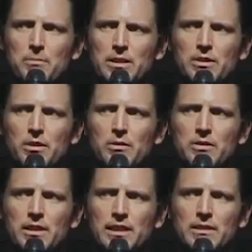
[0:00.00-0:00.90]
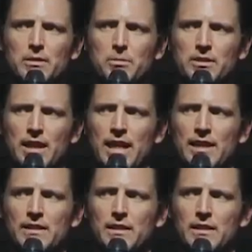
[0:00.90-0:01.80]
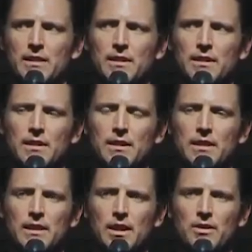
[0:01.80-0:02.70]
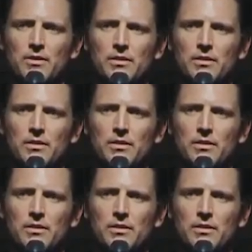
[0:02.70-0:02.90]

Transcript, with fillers: make sure no one's going to get super sad. You know?